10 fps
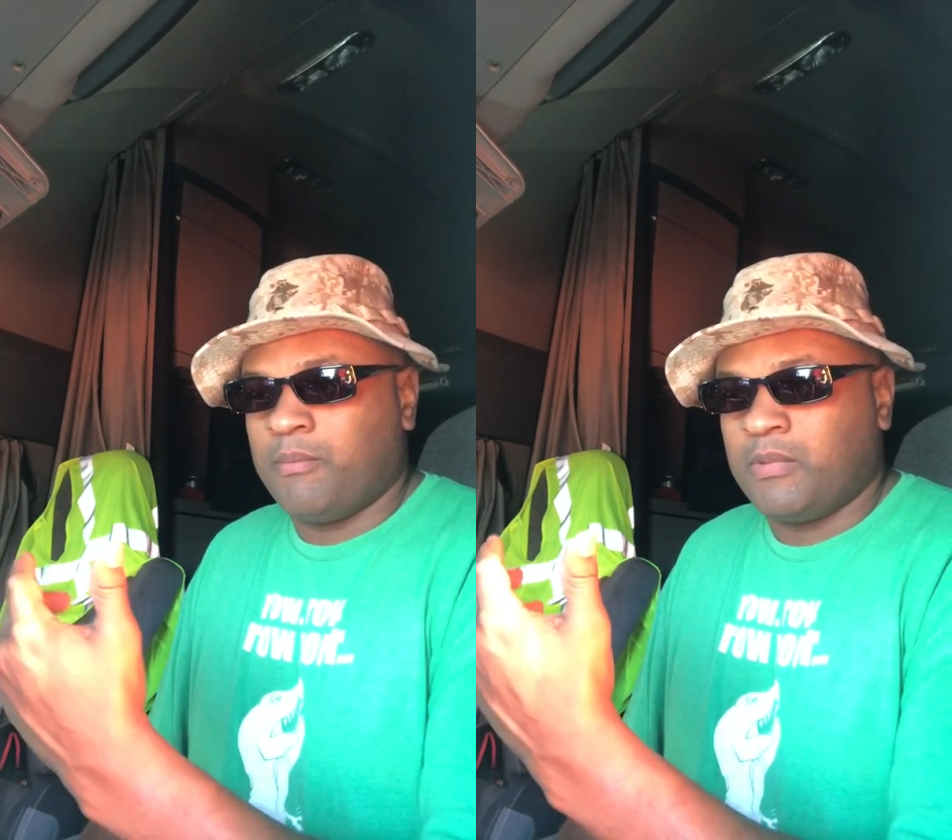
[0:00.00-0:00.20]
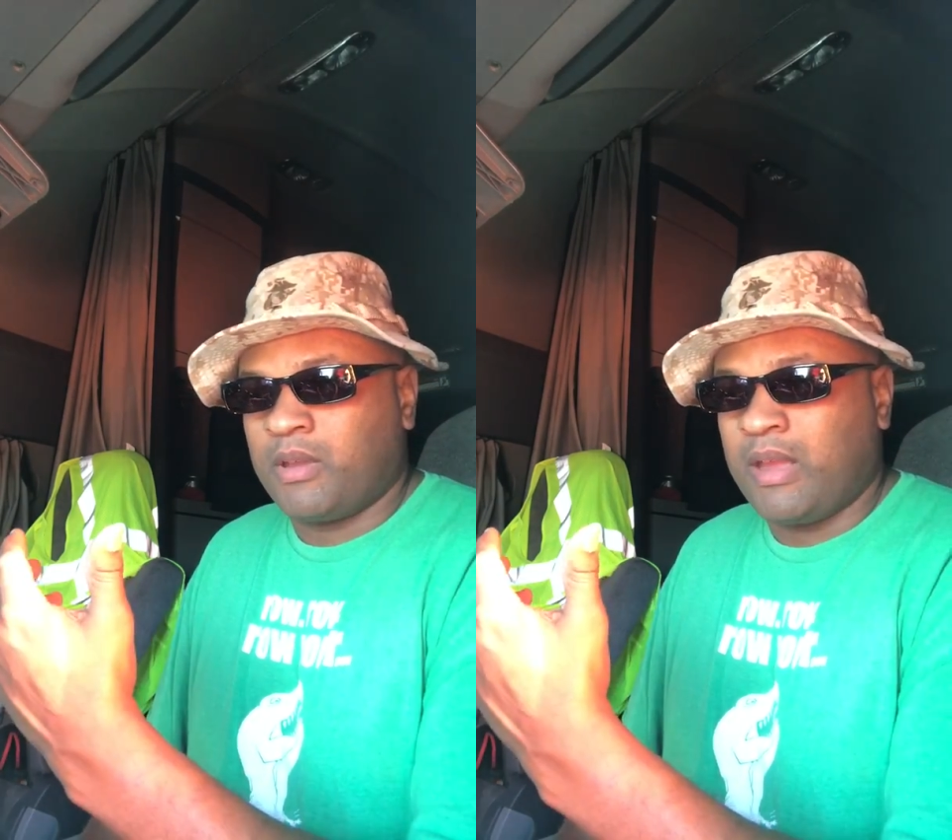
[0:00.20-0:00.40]

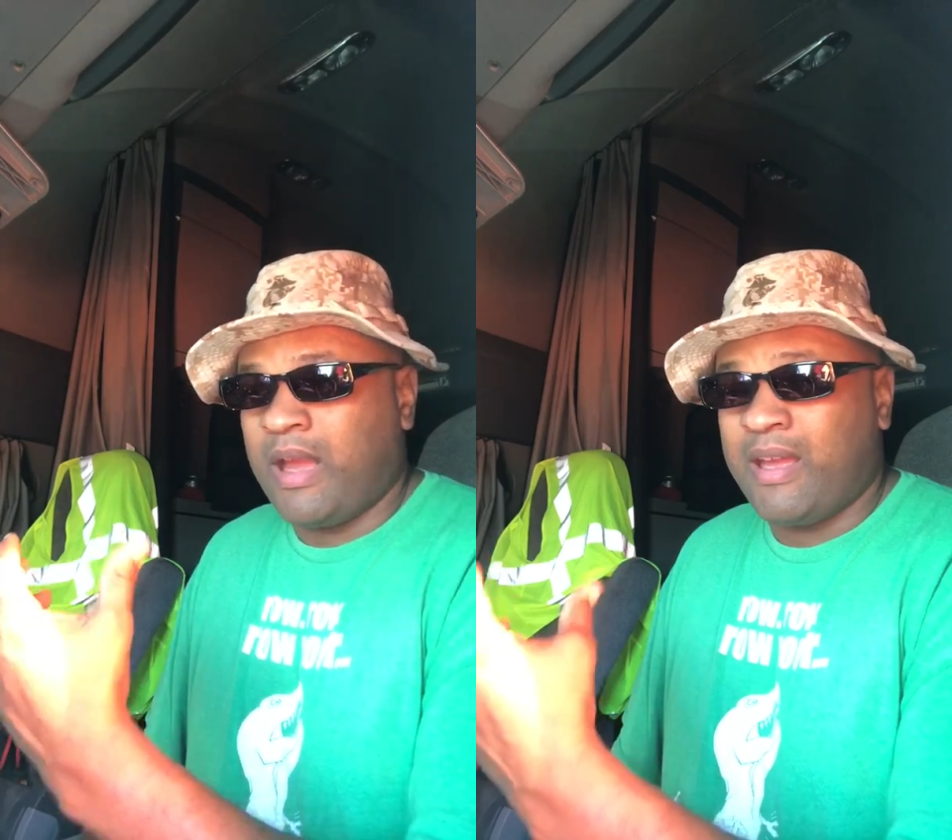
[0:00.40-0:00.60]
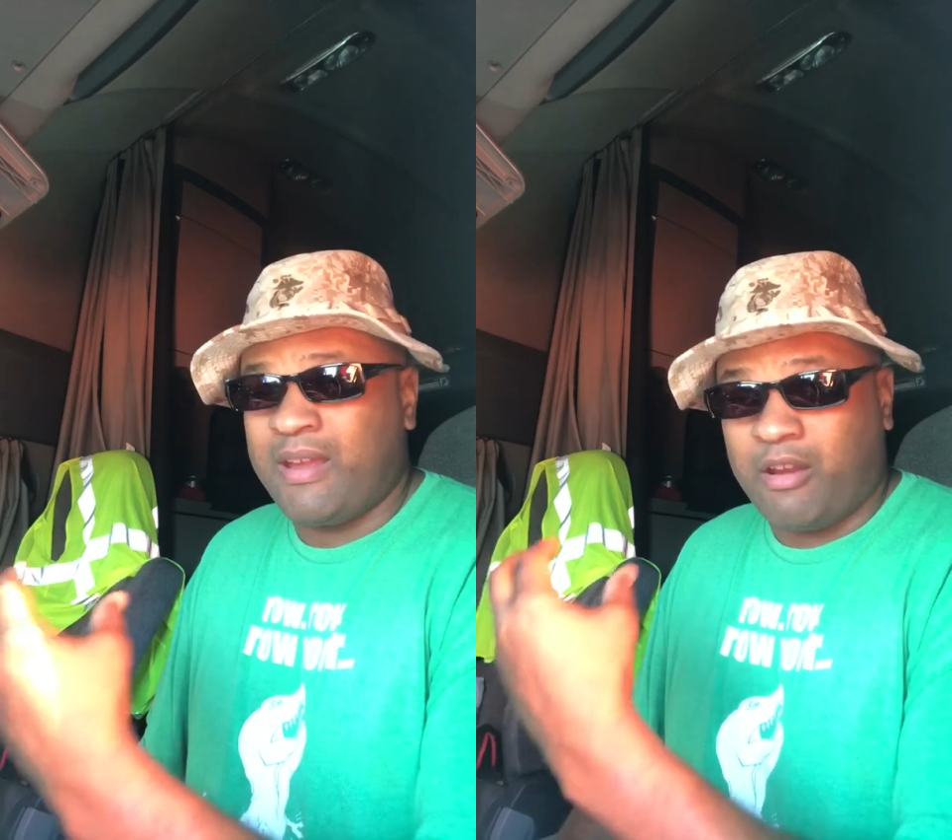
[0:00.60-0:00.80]
The
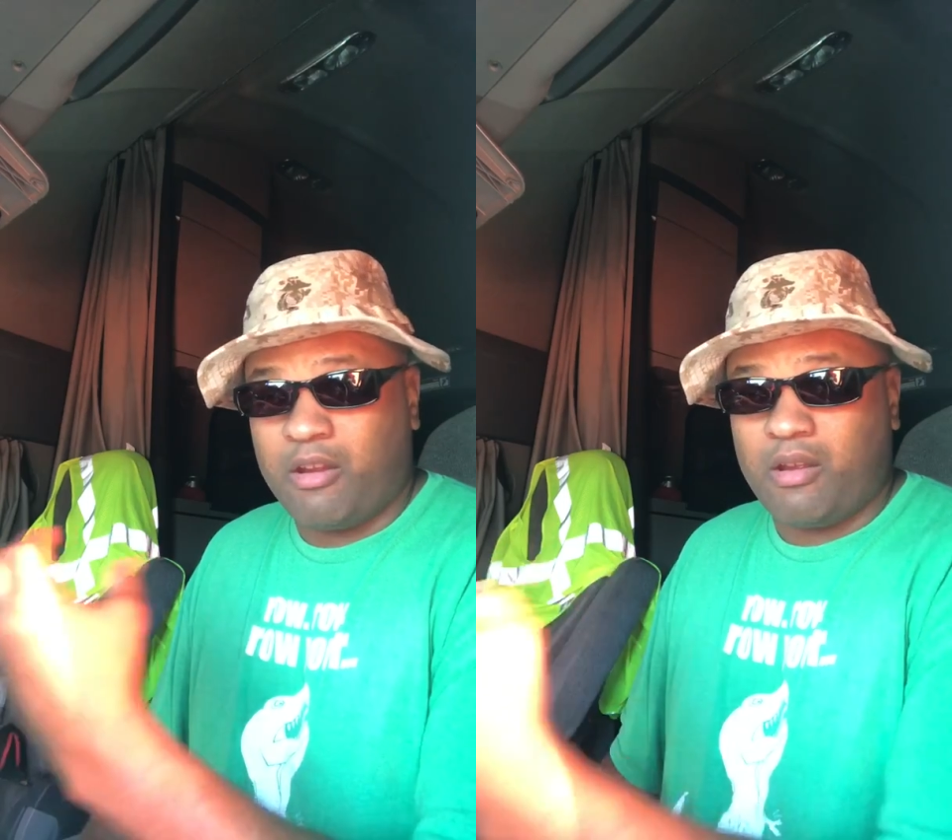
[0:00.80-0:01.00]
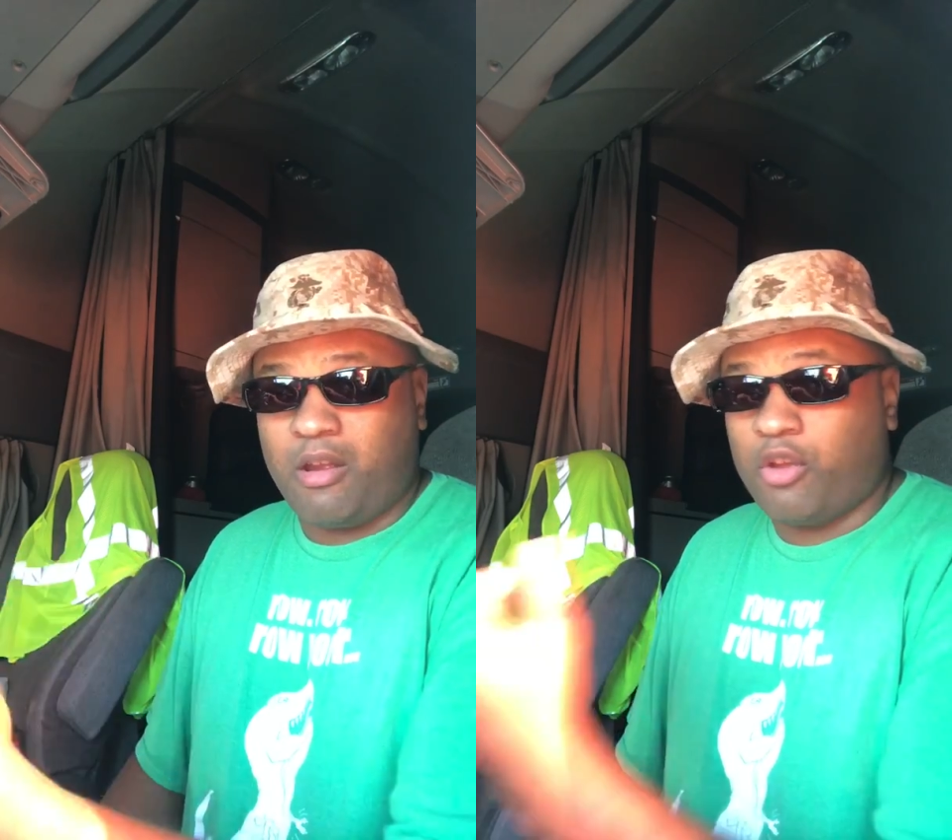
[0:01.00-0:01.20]
guy,
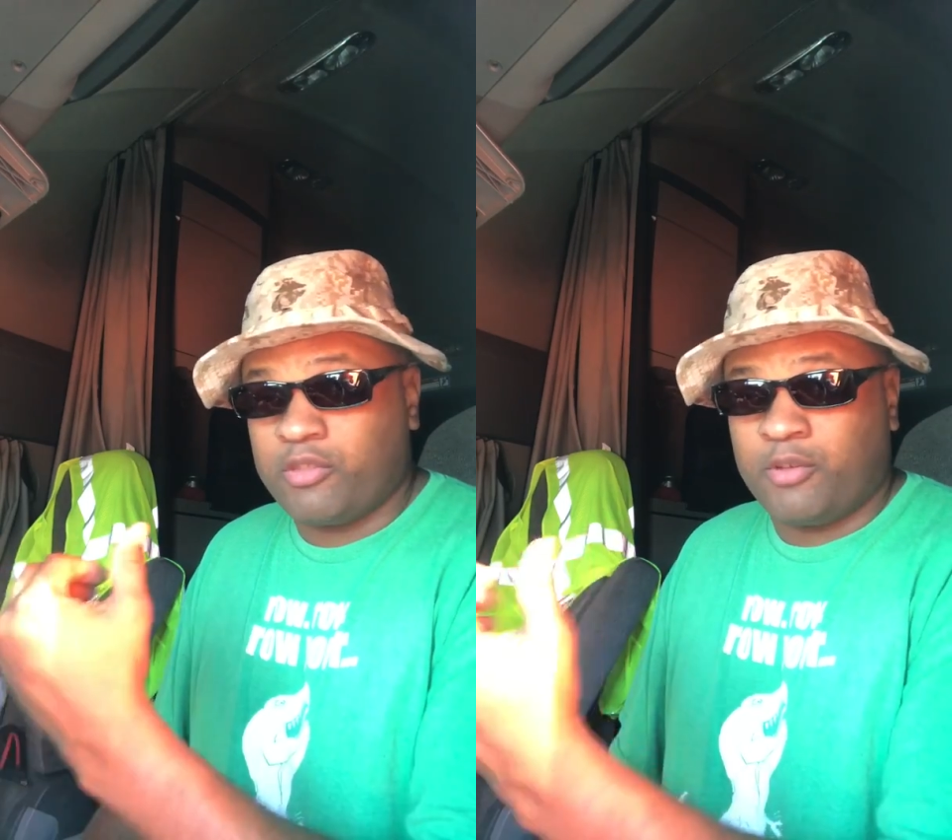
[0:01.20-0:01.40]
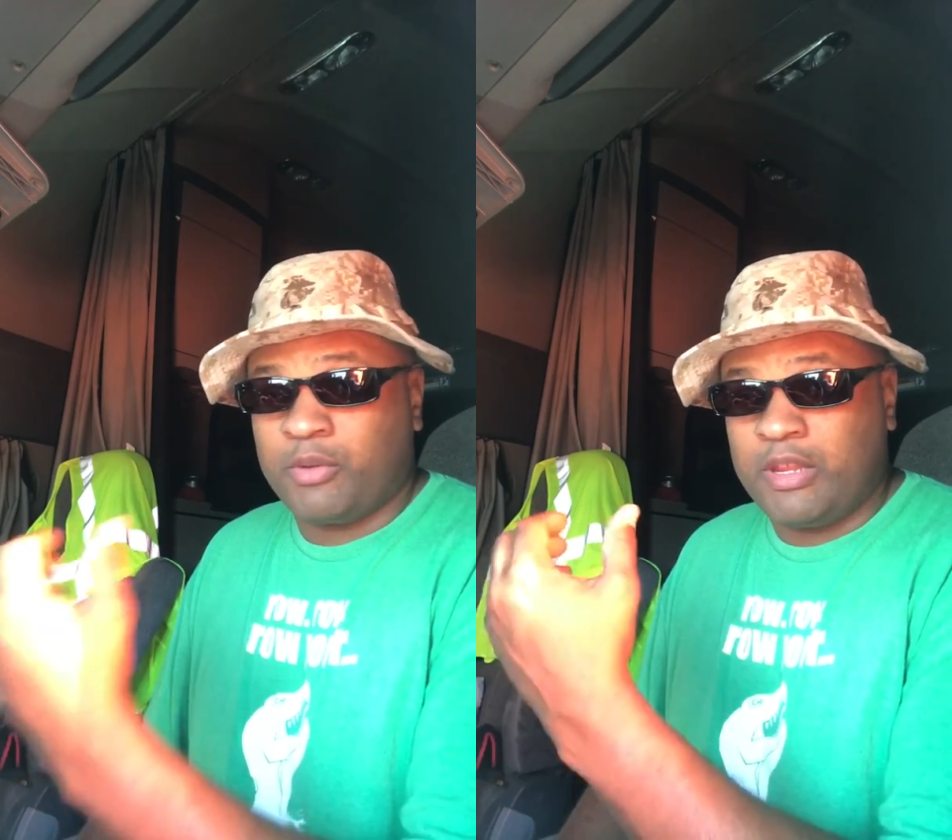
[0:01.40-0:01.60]

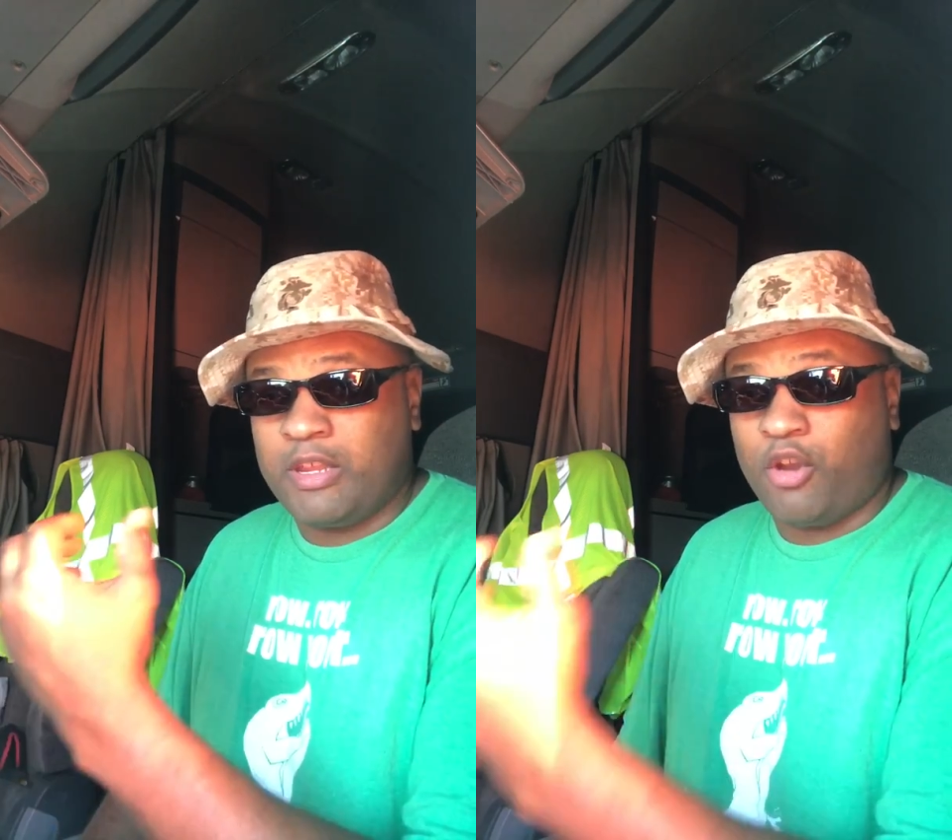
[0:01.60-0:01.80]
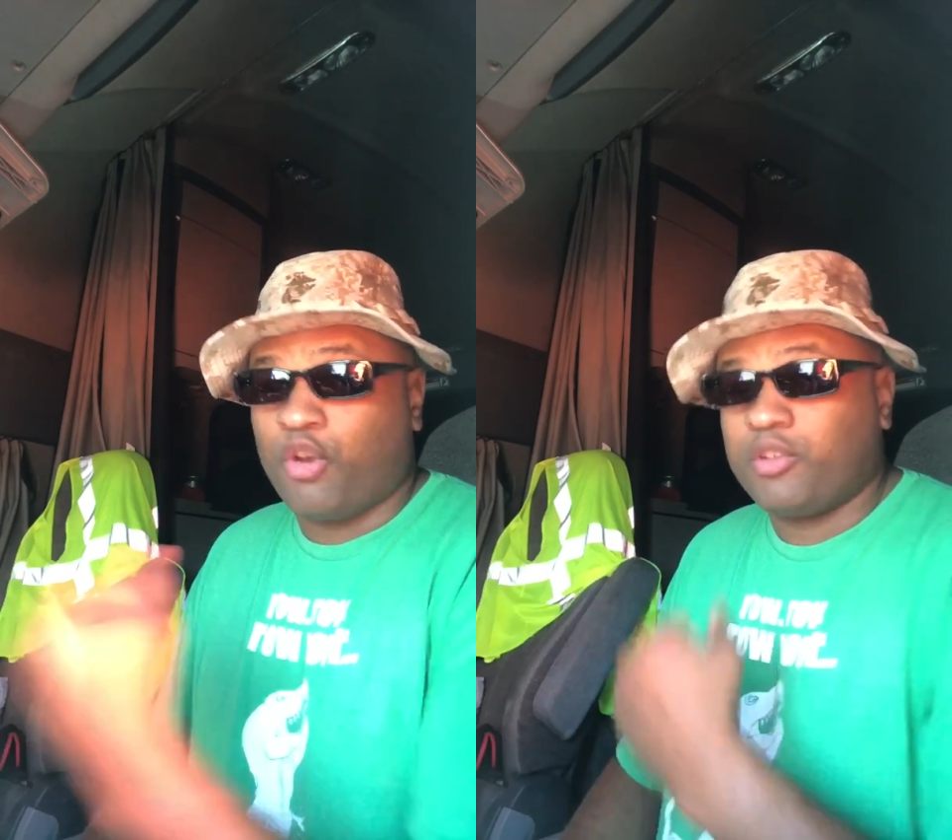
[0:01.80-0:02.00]
he
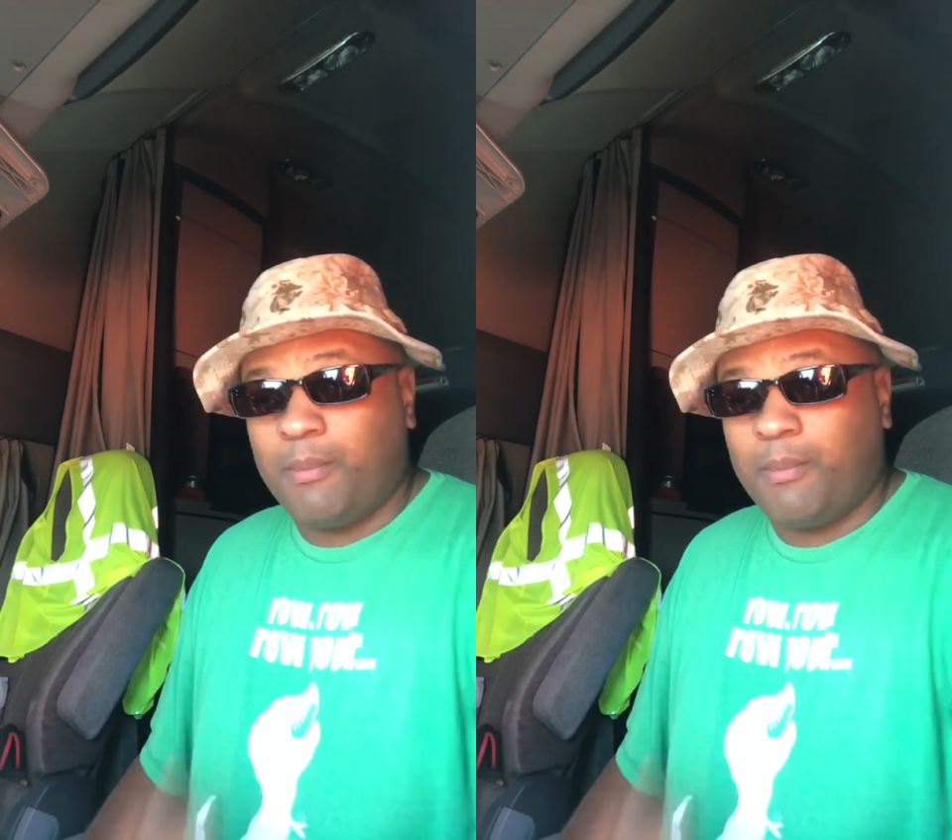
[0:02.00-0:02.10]
heard